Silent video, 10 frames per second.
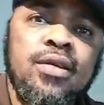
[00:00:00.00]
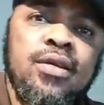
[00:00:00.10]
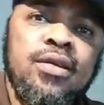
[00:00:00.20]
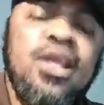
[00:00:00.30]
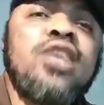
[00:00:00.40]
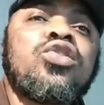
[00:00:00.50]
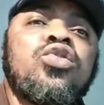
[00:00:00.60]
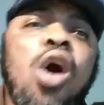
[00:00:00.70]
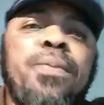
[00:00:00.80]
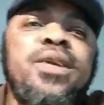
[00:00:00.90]
They
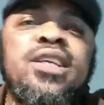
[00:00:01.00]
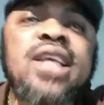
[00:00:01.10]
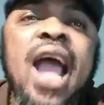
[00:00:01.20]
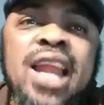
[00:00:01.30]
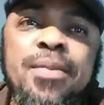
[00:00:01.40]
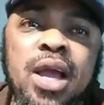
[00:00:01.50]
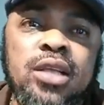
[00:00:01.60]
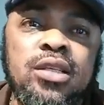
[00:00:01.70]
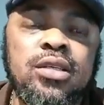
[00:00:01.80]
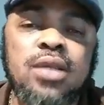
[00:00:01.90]
stopped these
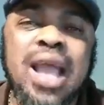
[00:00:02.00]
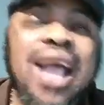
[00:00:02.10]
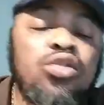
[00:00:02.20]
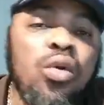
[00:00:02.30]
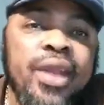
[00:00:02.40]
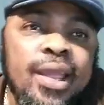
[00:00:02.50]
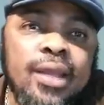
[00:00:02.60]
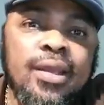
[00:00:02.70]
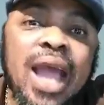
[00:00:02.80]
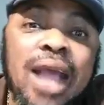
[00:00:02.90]
animals at Ore.
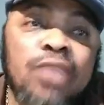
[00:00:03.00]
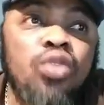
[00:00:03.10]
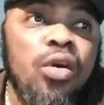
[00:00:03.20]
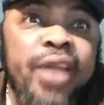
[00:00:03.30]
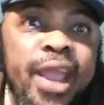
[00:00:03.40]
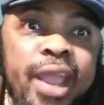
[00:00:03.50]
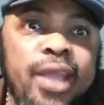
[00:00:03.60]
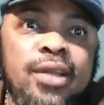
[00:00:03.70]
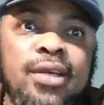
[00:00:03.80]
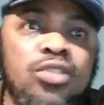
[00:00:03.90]
At Ore,
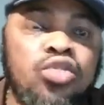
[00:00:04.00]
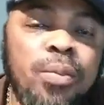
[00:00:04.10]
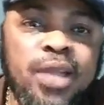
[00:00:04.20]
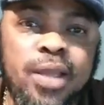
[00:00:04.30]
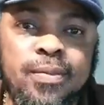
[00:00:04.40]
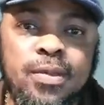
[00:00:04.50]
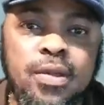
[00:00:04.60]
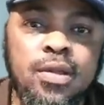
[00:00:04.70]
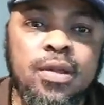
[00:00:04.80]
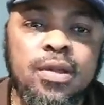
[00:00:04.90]
they stopped them.
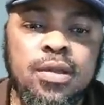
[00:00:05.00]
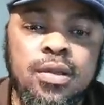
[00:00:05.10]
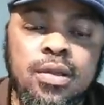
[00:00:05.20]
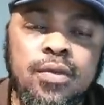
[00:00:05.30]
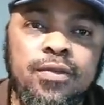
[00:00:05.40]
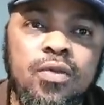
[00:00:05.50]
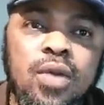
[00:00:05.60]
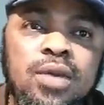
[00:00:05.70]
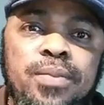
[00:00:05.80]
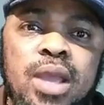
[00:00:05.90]
If
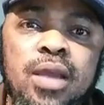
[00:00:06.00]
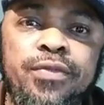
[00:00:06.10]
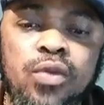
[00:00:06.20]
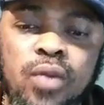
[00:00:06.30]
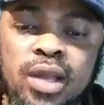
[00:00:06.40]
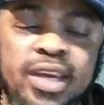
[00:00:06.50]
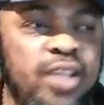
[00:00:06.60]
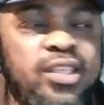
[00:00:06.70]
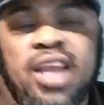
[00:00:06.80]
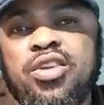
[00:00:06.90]
you want, they
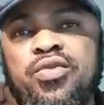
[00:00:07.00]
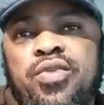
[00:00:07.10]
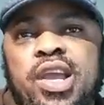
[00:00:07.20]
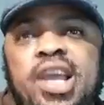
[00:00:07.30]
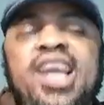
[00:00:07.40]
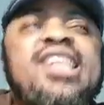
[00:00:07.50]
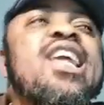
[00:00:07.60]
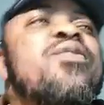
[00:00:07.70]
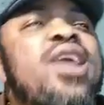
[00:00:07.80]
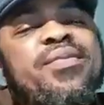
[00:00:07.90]
tell you, they
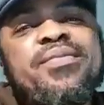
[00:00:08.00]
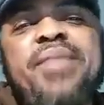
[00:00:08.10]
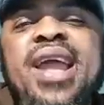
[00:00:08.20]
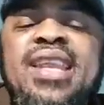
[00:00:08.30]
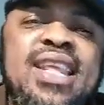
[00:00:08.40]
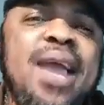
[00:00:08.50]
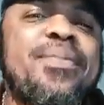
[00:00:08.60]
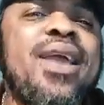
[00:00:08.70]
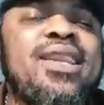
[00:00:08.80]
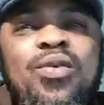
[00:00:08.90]
were married
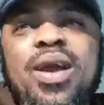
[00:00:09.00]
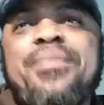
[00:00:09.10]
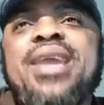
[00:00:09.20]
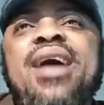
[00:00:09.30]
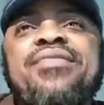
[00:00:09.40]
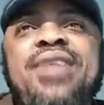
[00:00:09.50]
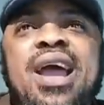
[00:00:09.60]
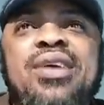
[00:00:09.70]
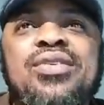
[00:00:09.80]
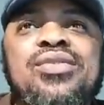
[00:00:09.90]
they want
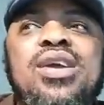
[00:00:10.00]
Biafra.